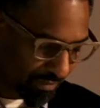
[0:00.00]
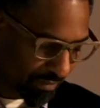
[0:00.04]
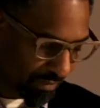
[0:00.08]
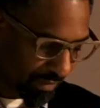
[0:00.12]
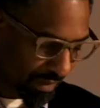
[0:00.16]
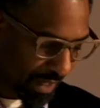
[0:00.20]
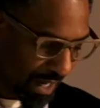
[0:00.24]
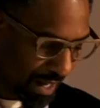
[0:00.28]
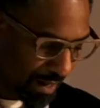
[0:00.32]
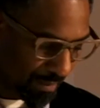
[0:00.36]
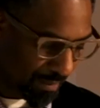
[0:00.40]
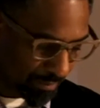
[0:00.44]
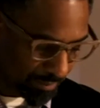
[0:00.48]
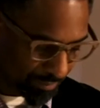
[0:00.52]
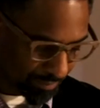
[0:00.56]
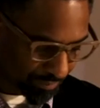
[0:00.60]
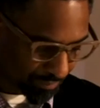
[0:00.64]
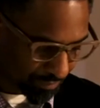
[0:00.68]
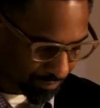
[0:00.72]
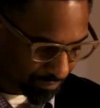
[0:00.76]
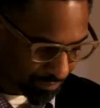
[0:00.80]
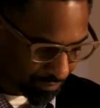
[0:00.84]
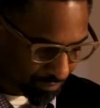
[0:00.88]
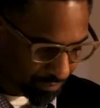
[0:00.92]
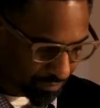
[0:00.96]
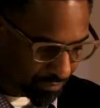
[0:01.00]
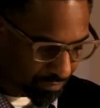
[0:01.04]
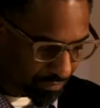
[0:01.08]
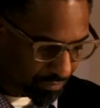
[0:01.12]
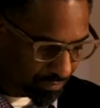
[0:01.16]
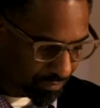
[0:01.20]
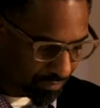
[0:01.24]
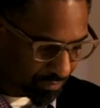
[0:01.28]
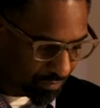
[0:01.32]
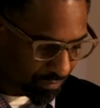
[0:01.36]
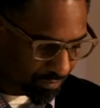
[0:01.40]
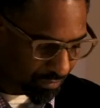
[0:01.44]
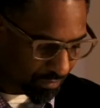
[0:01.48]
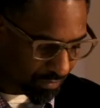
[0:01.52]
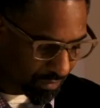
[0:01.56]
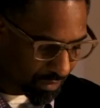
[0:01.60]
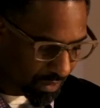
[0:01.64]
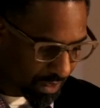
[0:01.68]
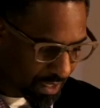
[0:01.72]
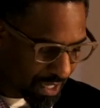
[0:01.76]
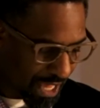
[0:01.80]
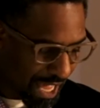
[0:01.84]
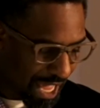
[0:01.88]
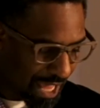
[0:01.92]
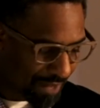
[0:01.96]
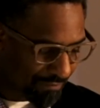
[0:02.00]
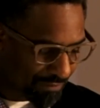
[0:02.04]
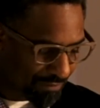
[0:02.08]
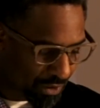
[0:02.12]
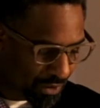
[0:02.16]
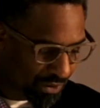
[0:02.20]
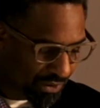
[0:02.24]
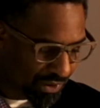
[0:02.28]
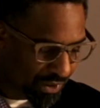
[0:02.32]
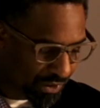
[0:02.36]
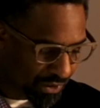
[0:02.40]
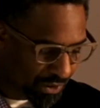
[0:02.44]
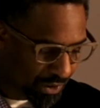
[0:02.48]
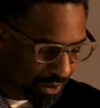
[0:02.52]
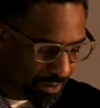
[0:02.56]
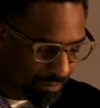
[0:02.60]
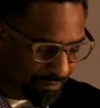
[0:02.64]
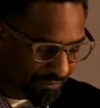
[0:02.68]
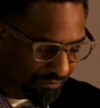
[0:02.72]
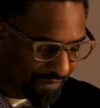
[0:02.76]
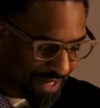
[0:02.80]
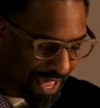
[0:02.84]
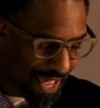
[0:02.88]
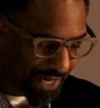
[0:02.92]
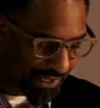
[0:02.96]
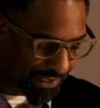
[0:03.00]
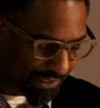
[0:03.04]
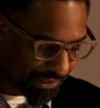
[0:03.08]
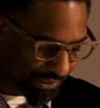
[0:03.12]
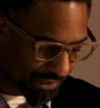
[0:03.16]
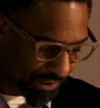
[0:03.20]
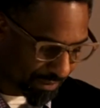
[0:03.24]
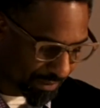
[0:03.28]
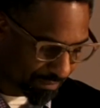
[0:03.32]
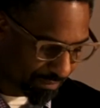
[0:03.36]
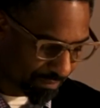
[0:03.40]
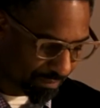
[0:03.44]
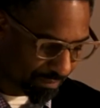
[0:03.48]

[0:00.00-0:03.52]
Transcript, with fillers: Um, I have used the term fascism.